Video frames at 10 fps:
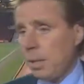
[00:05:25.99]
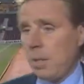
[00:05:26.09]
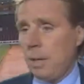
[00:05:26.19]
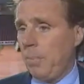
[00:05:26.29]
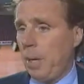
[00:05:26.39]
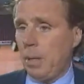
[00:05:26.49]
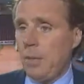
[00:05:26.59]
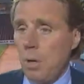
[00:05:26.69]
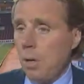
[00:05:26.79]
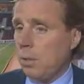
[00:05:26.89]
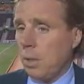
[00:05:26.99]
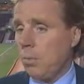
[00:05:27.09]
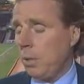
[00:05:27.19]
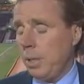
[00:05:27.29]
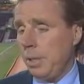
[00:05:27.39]
This ain't badly wrong. I don't know
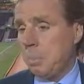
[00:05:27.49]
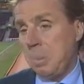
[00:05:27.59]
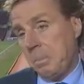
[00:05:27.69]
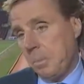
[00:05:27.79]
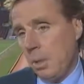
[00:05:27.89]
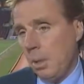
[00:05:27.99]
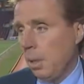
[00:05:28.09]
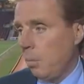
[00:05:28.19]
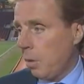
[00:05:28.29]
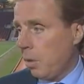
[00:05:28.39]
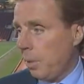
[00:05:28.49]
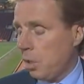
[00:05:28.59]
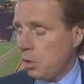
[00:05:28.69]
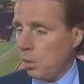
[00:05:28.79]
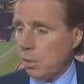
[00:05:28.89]
what it is, but we've got to
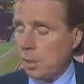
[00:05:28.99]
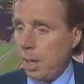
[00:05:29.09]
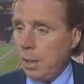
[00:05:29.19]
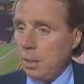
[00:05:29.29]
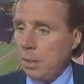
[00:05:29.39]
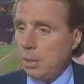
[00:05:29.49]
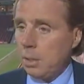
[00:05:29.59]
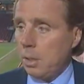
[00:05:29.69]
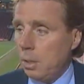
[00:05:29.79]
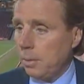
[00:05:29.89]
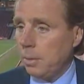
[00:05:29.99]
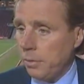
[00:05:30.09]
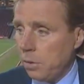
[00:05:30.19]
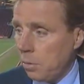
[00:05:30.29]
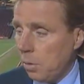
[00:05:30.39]
make sure on Saturday that uh,
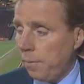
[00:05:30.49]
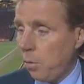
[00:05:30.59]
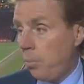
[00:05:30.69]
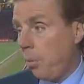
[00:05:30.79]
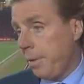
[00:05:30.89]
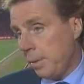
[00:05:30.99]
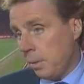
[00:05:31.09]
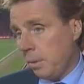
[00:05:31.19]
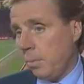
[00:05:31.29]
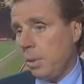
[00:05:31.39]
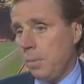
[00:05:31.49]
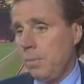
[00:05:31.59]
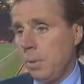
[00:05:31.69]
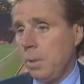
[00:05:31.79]
they've still got four points and that we